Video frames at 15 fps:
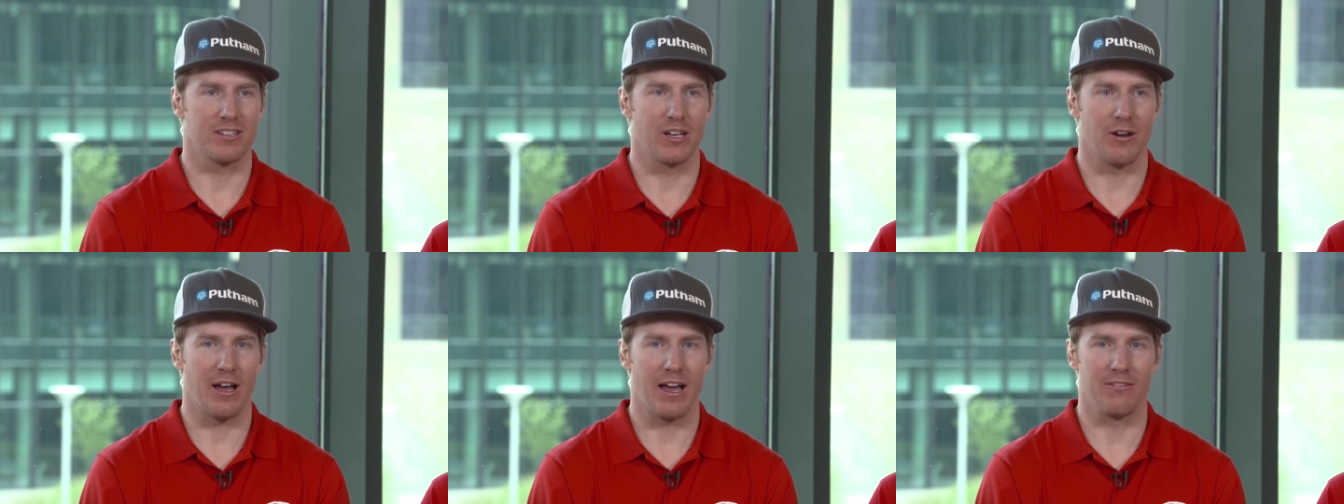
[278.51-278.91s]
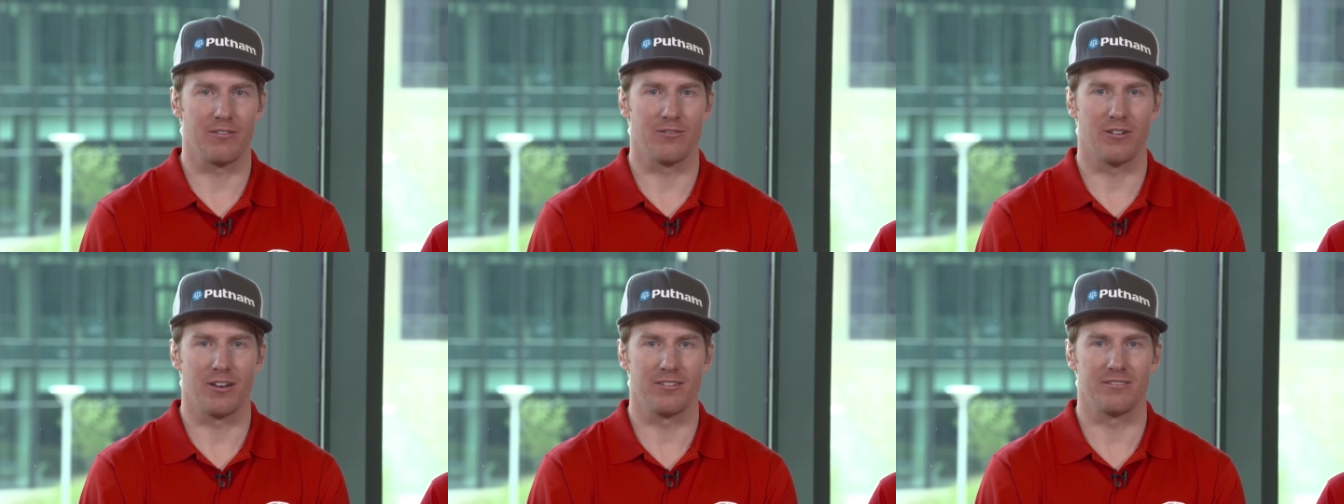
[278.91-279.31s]
you know having
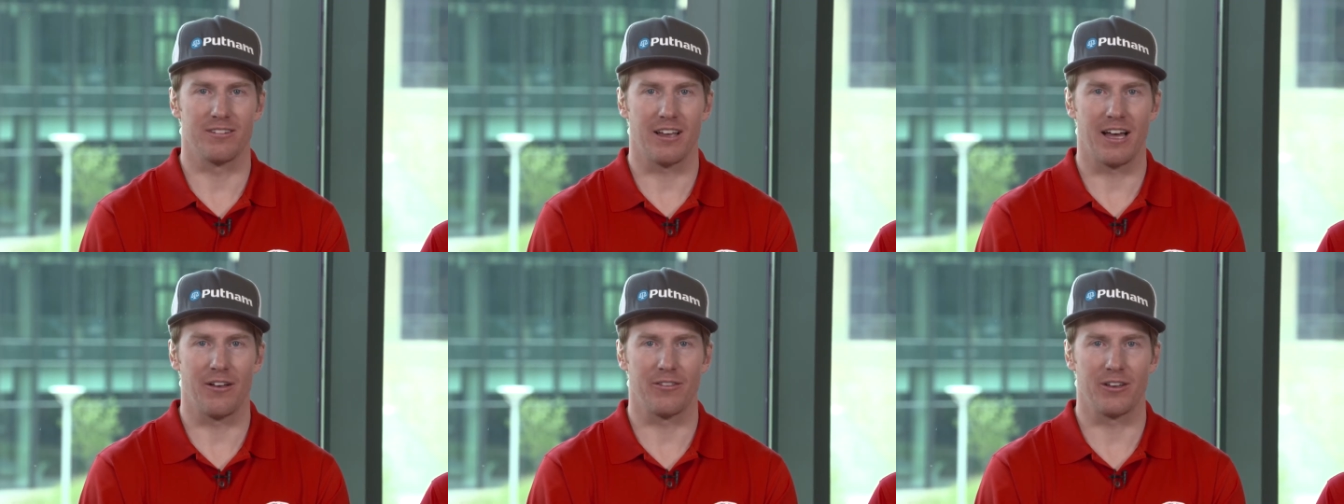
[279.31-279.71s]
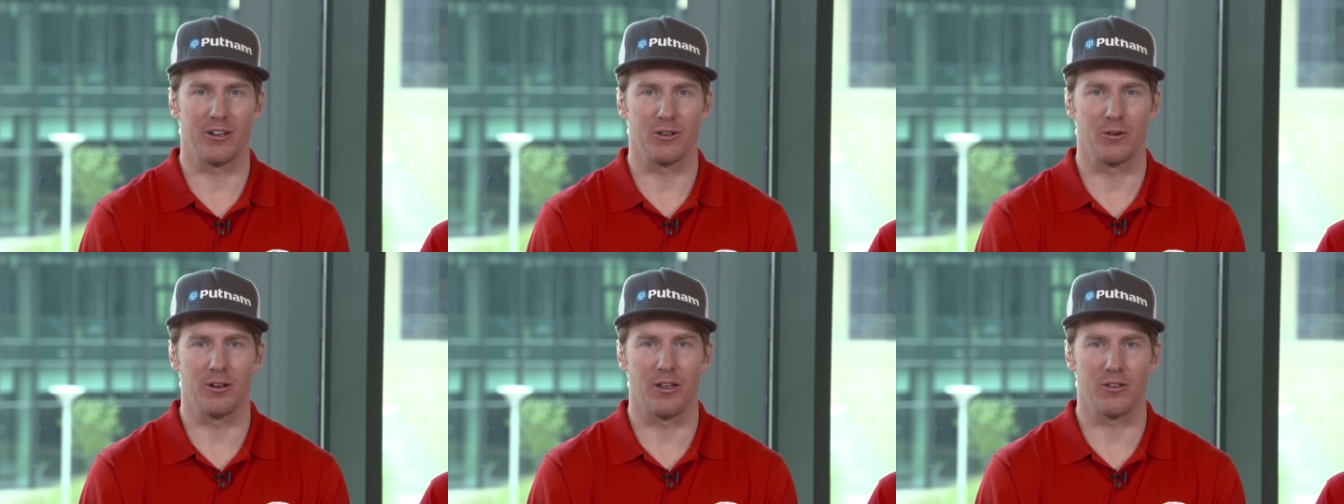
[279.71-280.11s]
fun out there
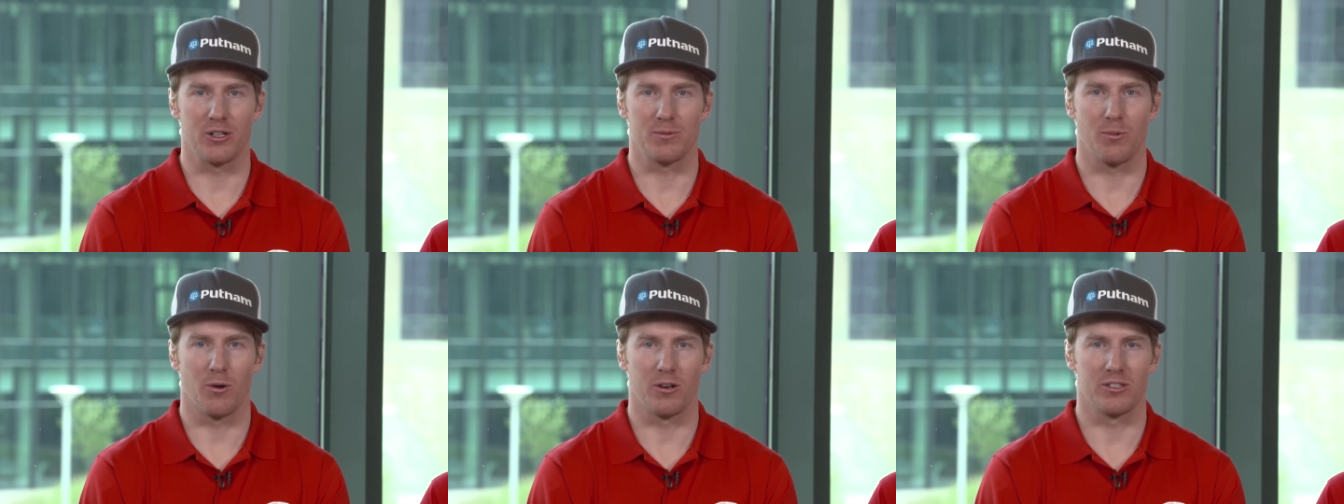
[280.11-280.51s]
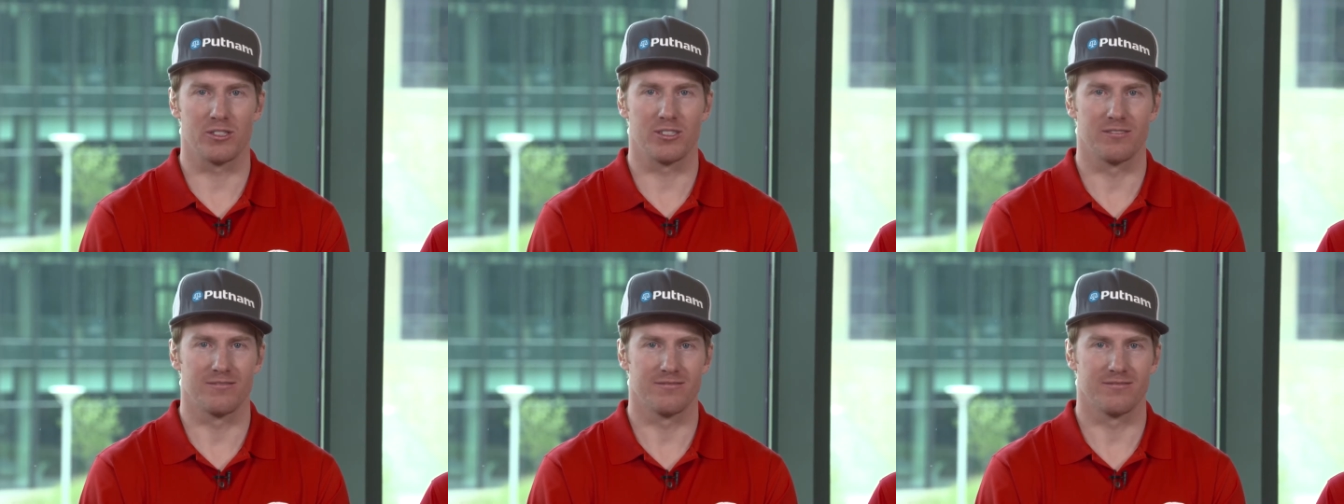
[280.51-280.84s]
doing other sports.